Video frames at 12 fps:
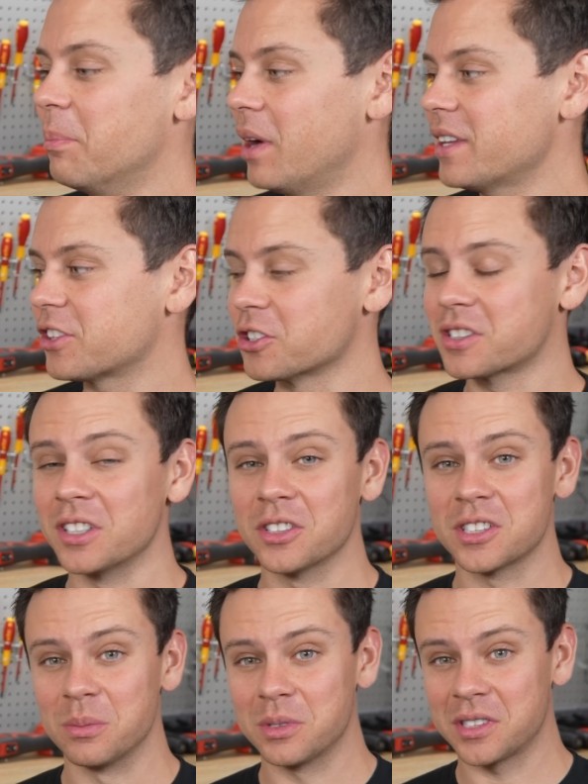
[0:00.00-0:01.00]
But there's still
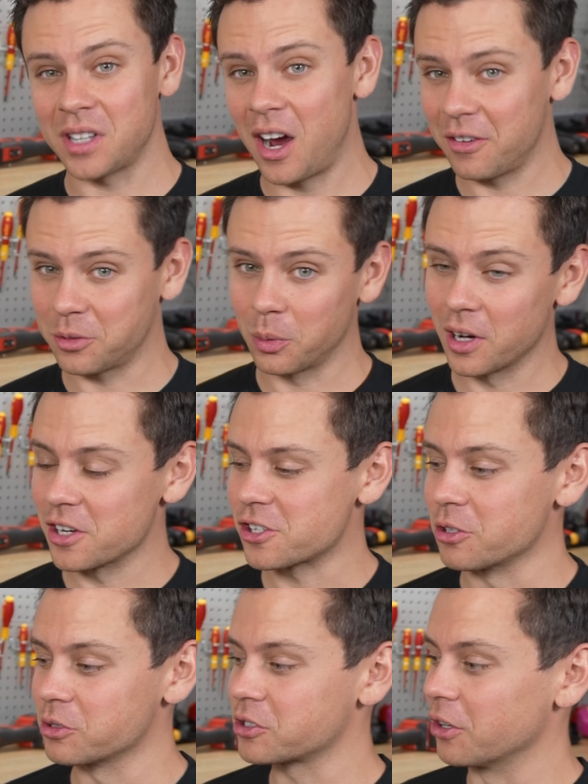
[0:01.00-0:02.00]
some software
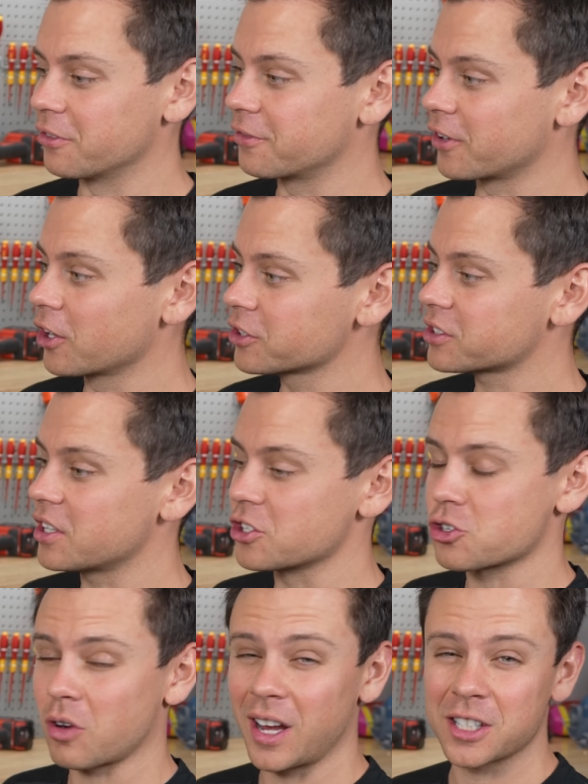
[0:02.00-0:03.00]
issues. So first, the
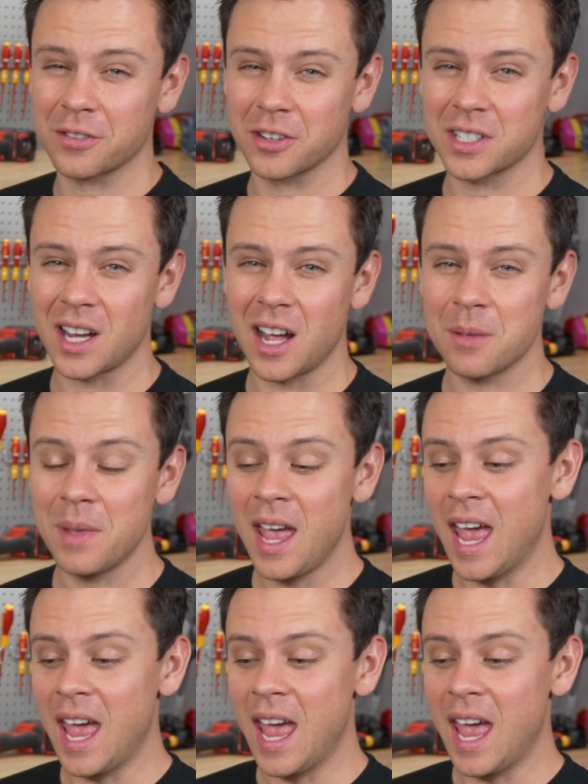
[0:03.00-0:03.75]
transfer time.